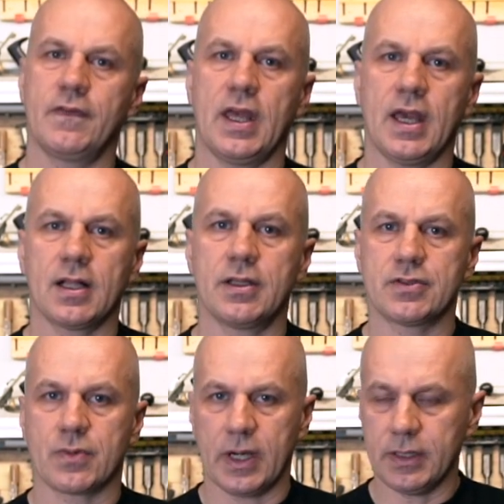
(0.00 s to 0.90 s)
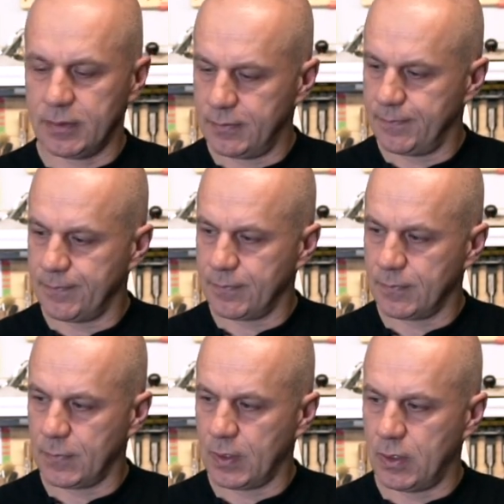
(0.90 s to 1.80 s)
the angle is right.
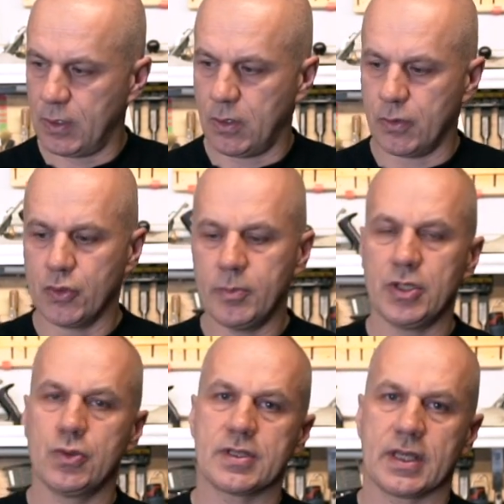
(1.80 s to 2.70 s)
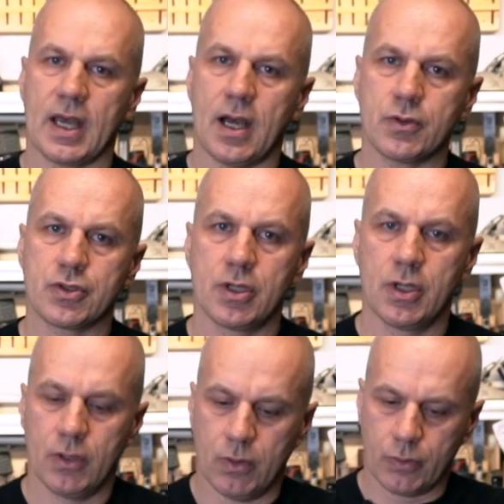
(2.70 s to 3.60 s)
Or you may use a gouge,
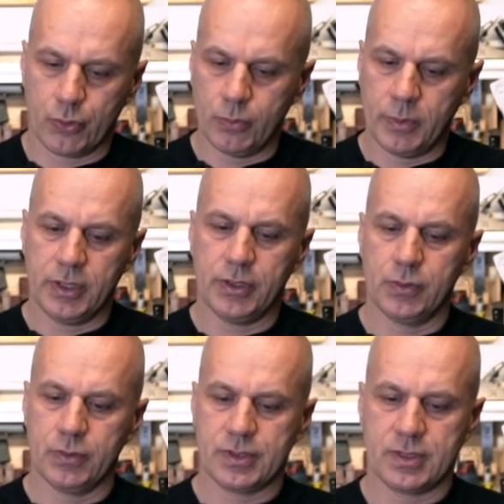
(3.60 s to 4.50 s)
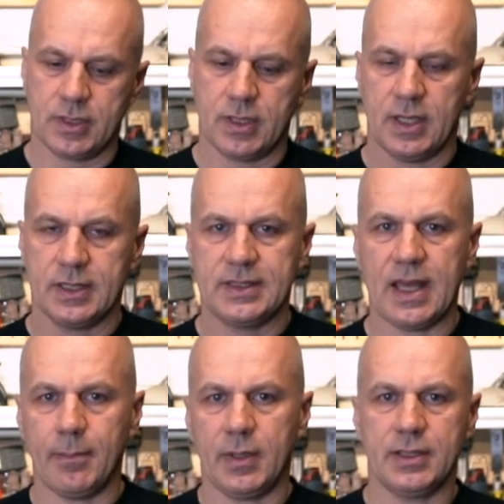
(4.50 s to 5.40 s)
or you may use a
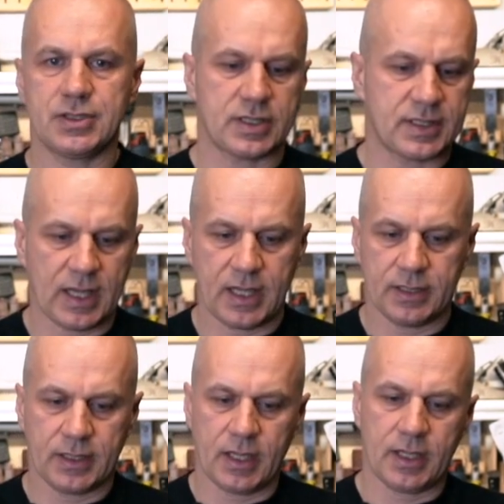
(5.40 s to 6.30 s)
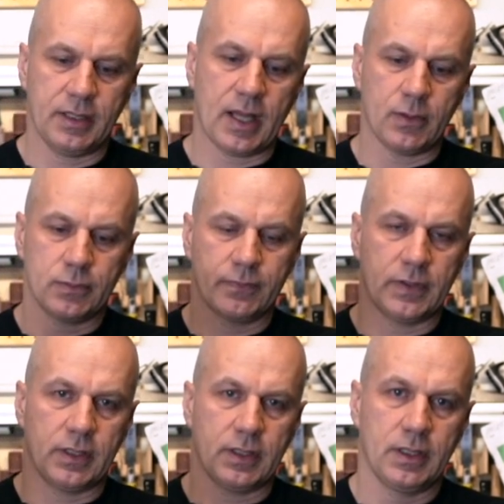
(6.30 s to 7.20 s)
template, just cut it out of
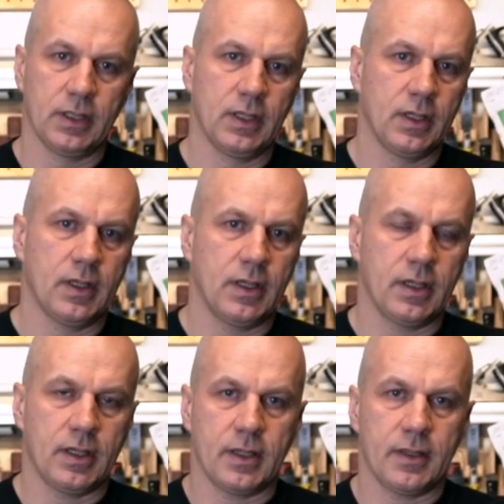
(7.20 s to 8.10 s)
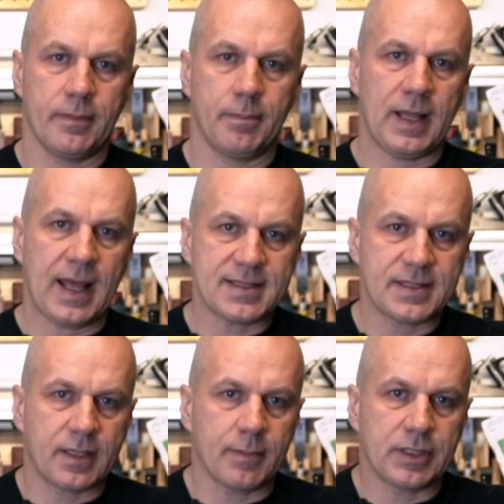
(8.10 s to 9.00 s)
the
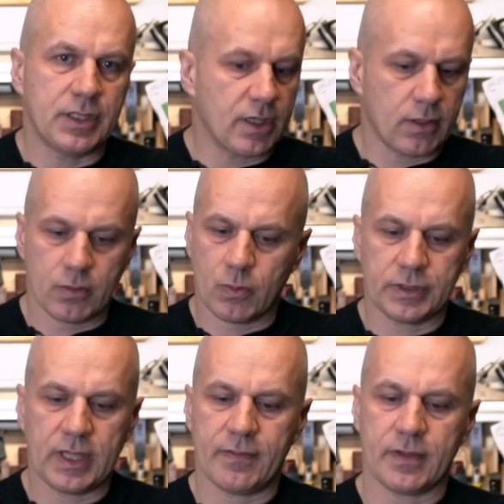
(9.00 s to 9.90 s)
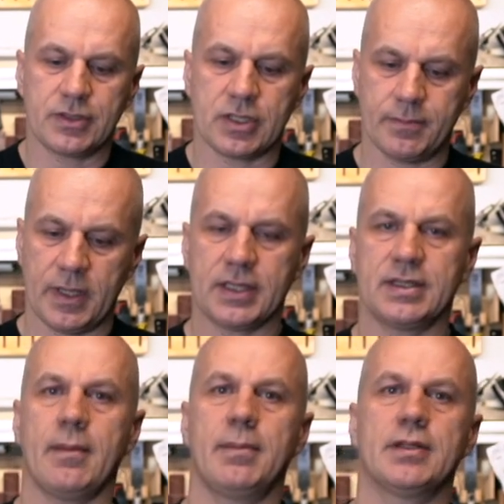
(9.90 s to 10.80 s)
plastic material or whatever, just make a
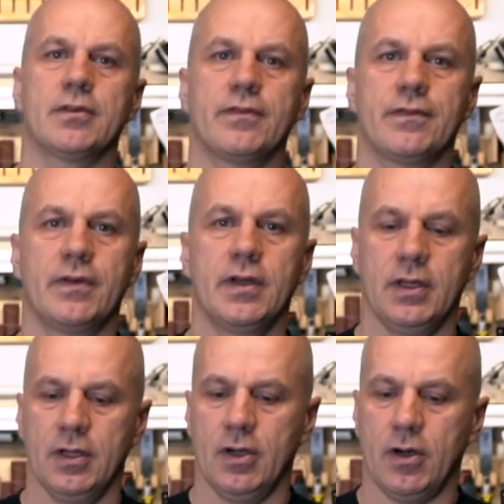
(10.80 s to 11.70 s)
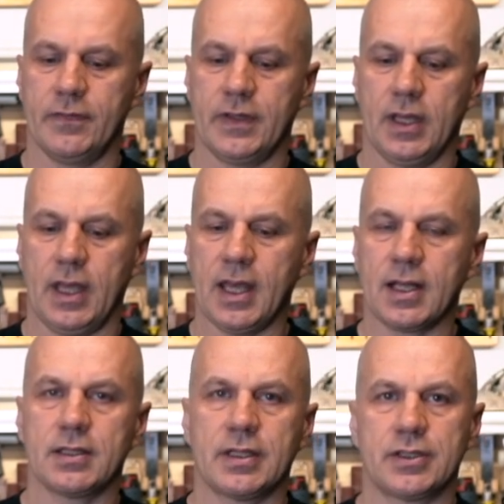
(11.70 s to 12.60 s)
template of the
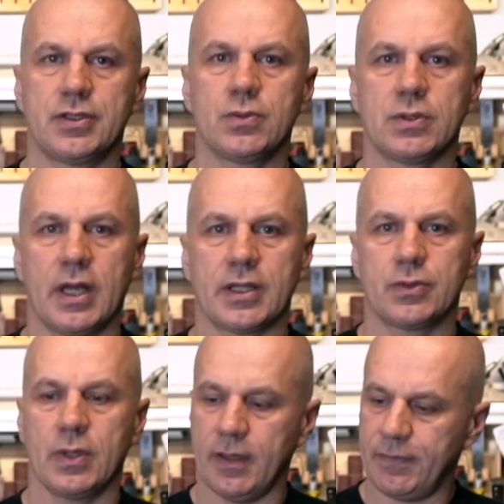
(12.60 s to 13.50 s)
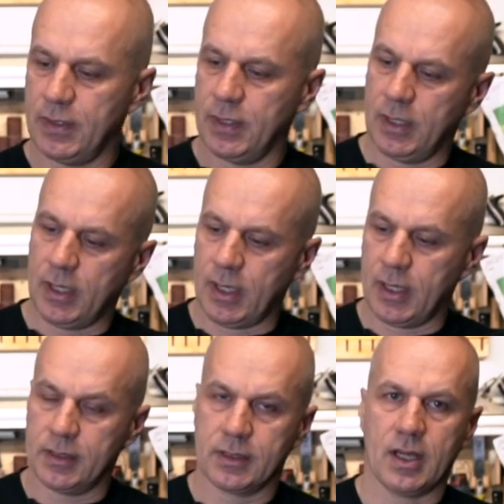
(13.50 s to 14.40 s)
angle that you would like to have,
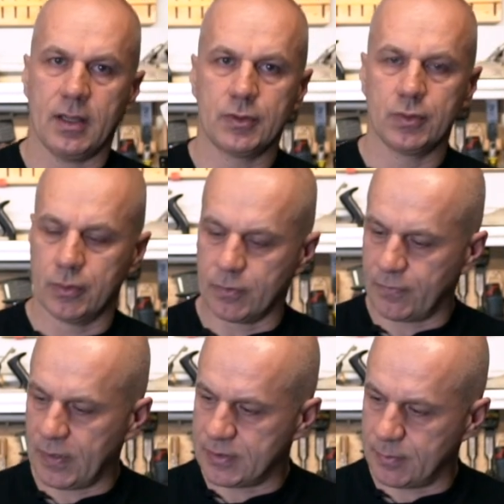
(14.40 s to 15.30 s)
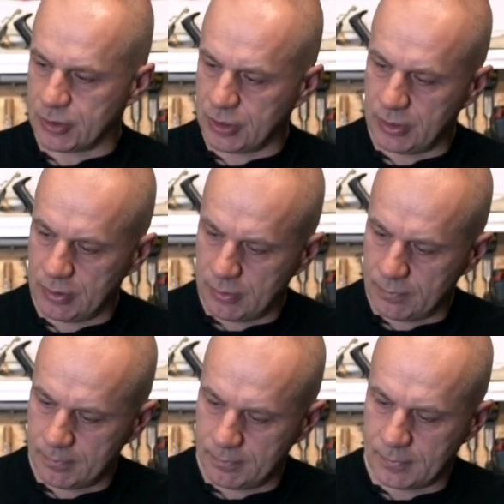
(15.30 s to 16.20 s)
and come to your friend's machine,
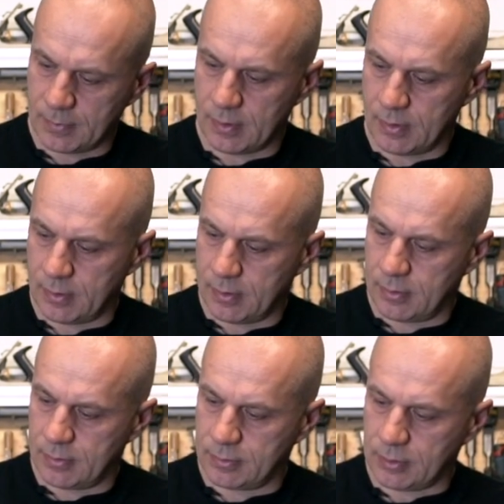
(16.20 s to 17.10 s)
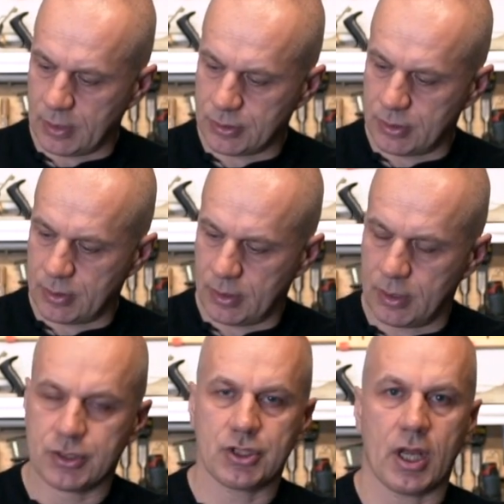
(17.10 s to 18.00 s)
touch
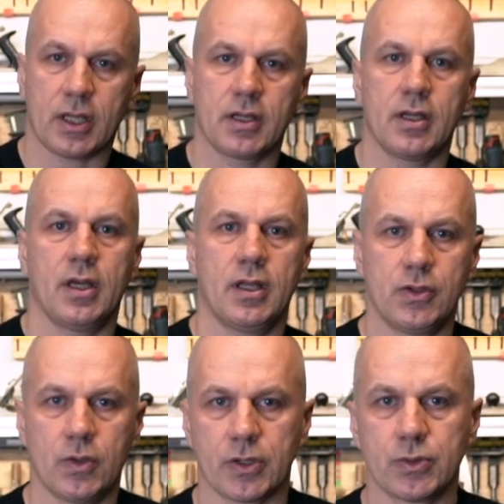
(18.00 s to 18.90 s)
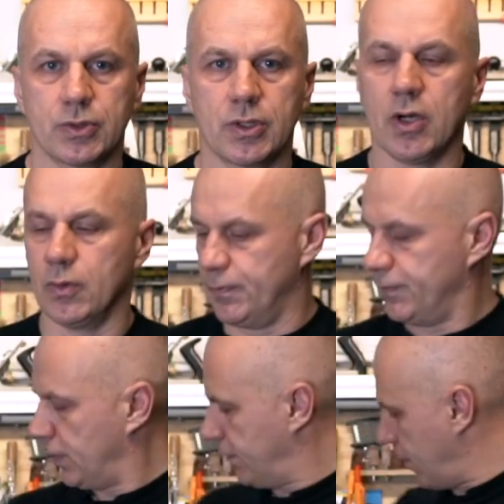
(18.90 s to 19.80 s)
and check, and you are good to go
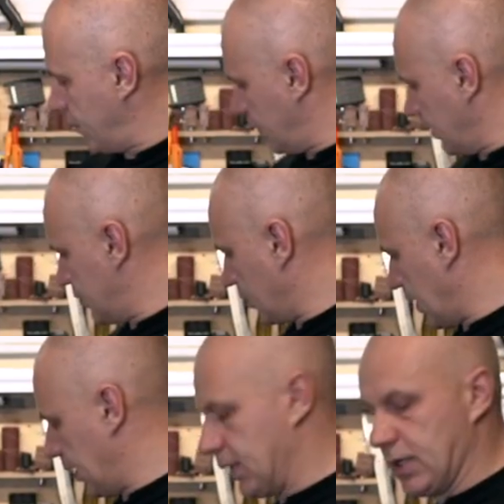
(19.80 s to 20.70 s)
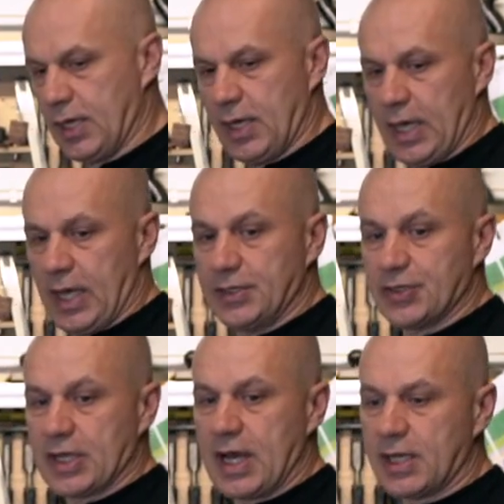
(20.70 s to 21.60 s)
if everything is okay. And
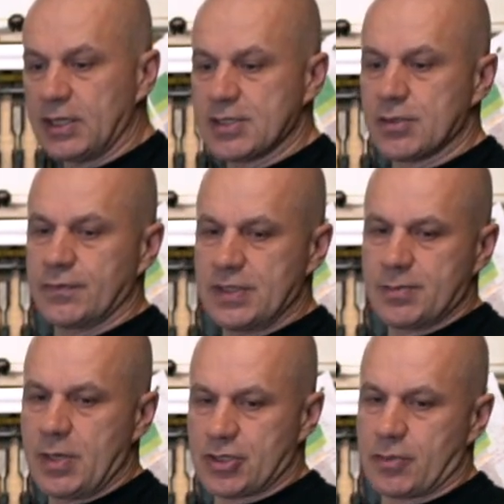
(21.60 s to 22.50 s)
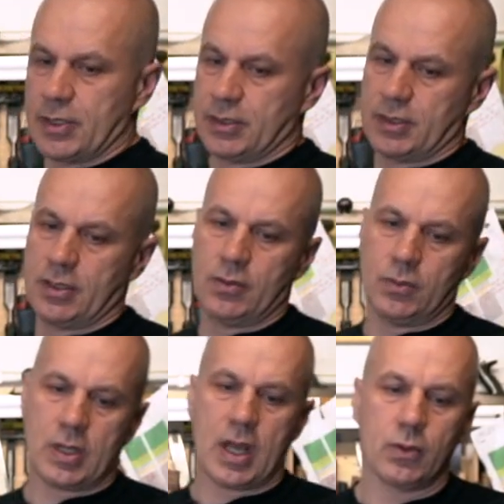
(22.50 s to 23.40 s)
regardless of this measurement,
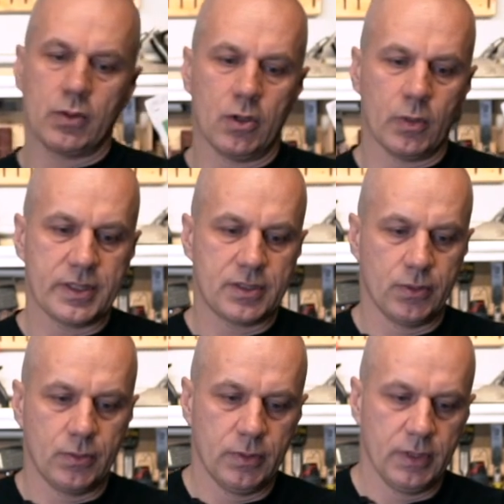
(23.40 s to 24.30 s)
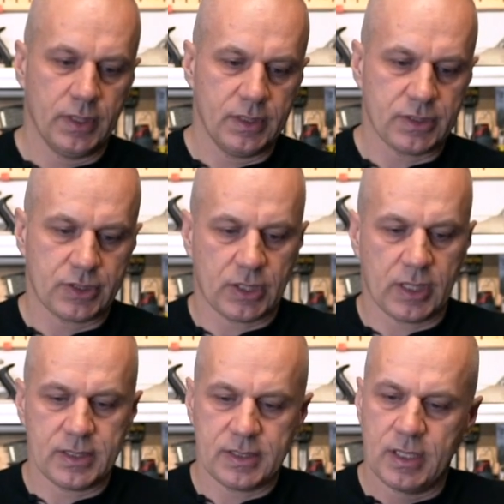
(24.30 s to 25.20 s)
what I would always do in such a
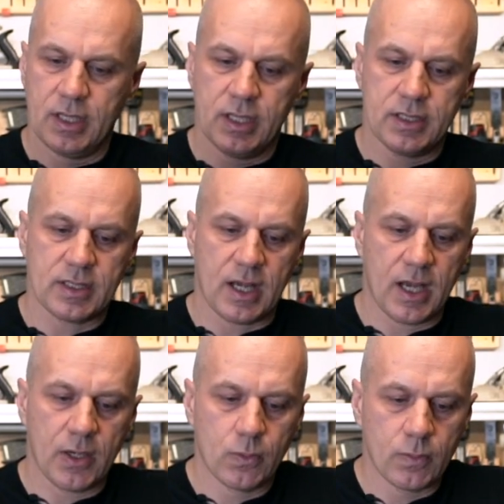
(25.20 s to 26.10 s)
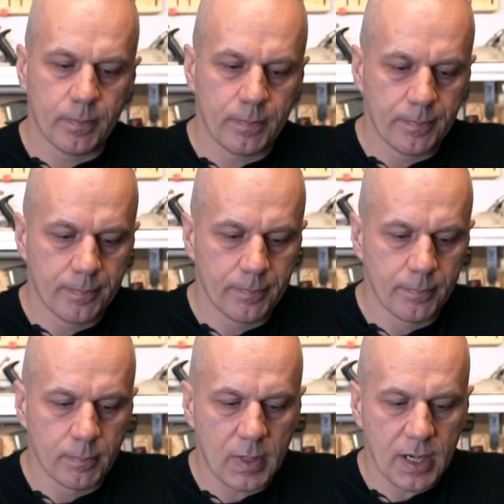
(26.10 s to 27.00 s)
case is I will
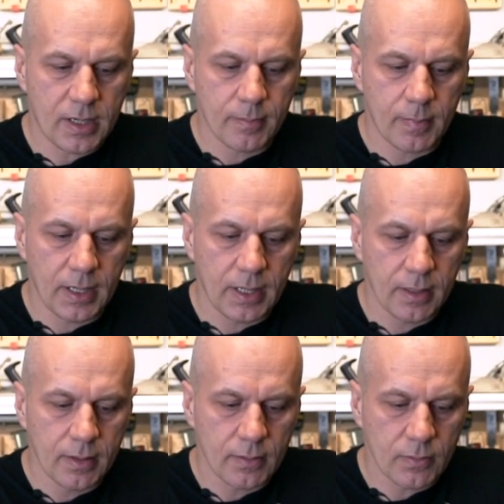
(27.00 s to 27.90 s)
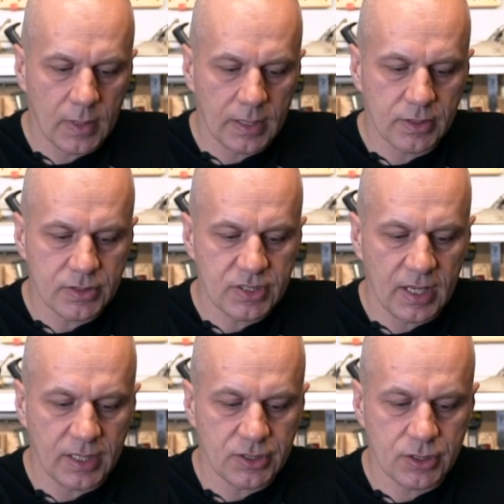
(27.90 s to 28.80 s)
mark my runner's
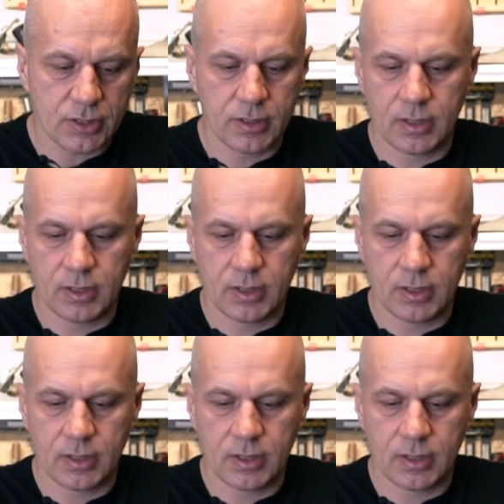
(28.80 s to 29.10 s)
edge